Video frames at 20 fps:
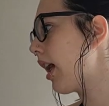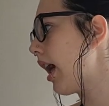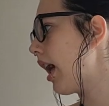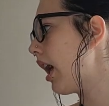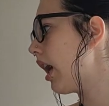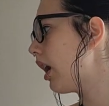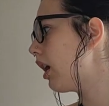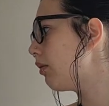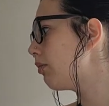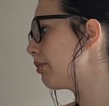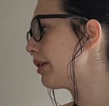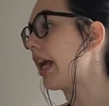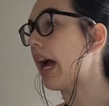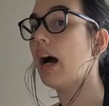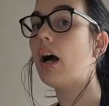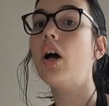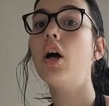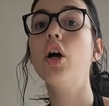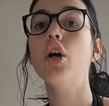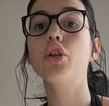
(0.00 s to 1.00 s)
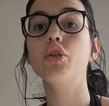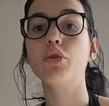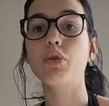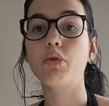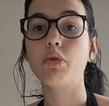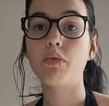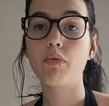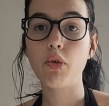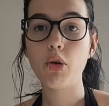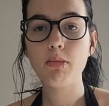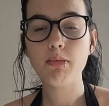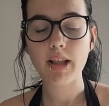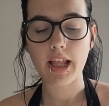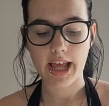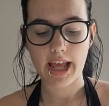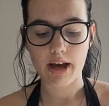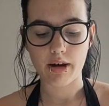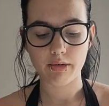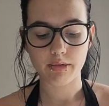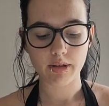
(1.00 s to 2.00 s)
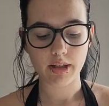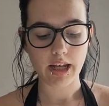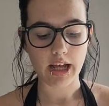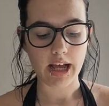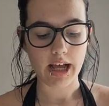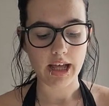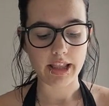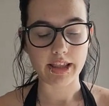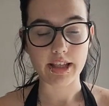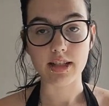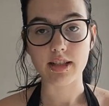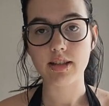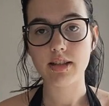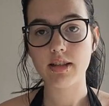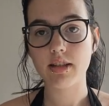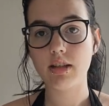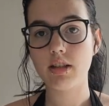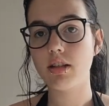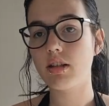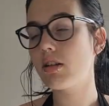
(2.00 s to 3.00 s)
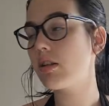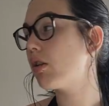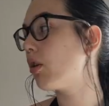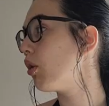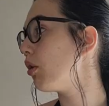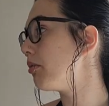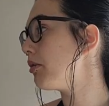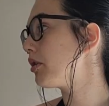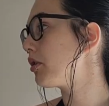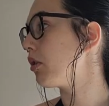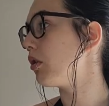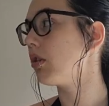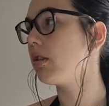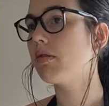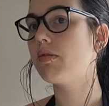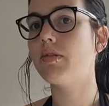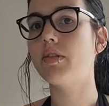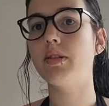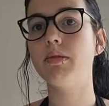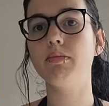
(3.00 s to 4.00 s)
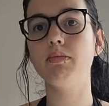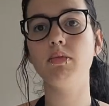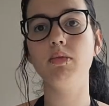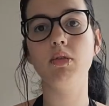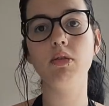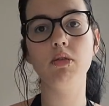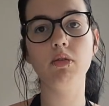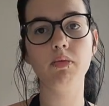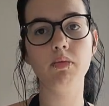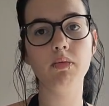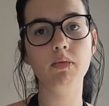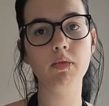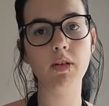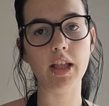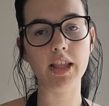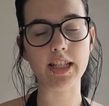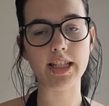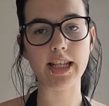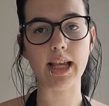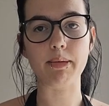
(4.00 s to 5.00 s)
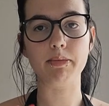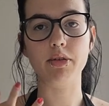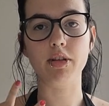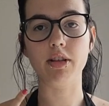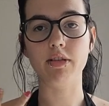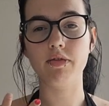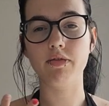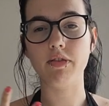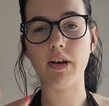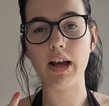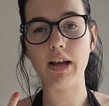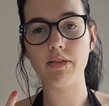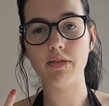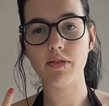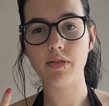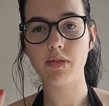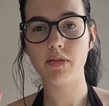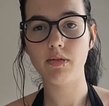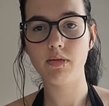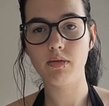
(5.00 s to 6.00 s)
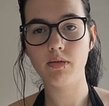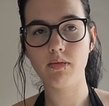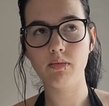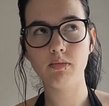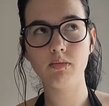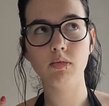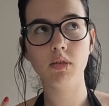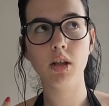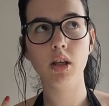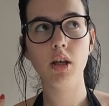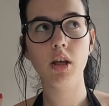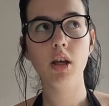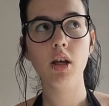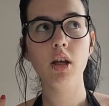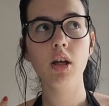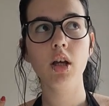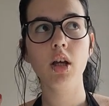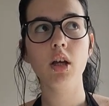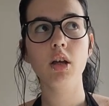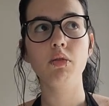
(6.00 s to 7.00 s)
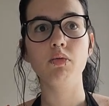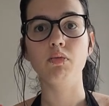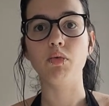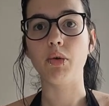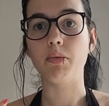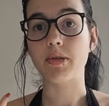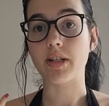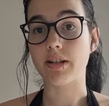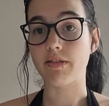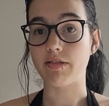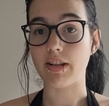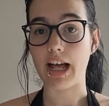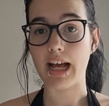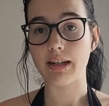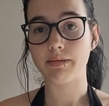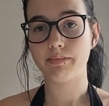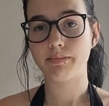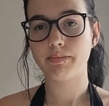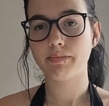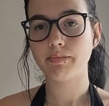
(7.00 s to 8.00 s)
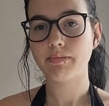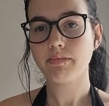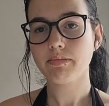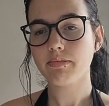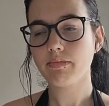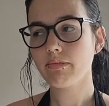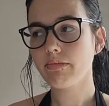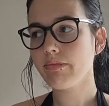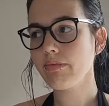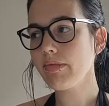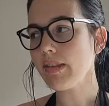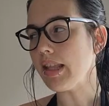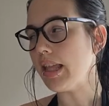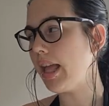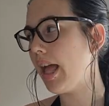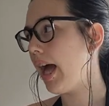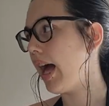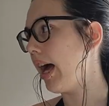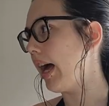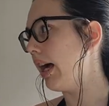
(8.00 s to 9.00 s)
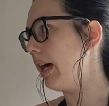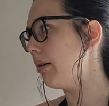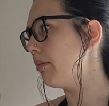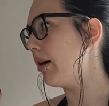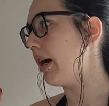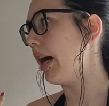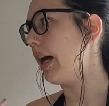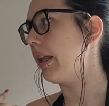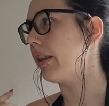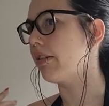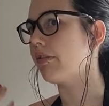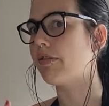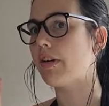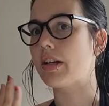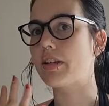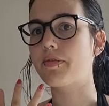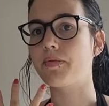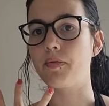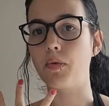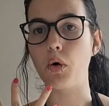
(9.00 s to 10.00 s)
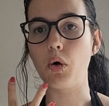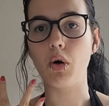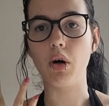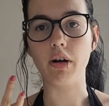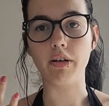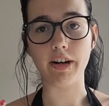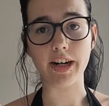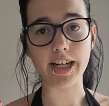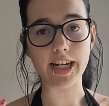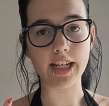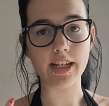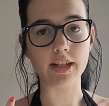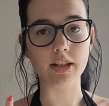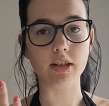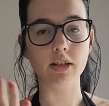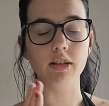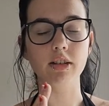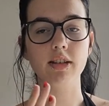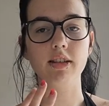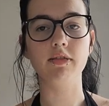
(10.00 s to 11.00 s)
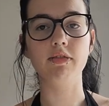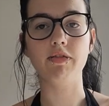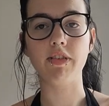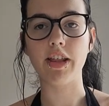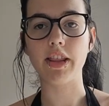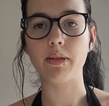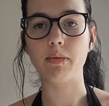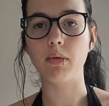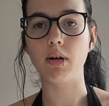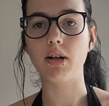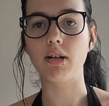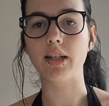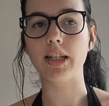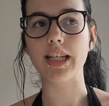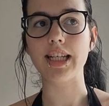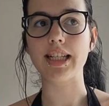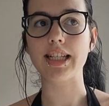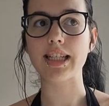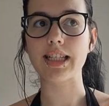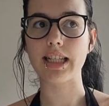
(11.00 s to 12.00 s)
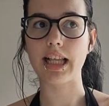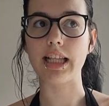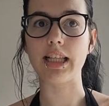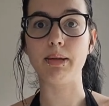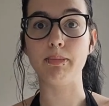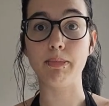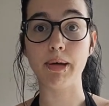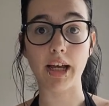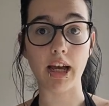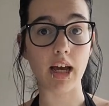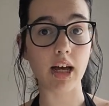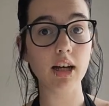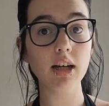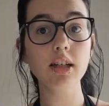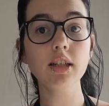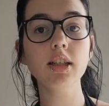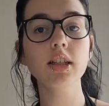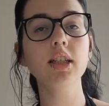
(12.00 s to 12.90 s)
Um, but yeah, so the room layout, uh, there's almost all of them the same. So there's five rooms in a flat um, and the first four are identical. The fifth one is slightly bigger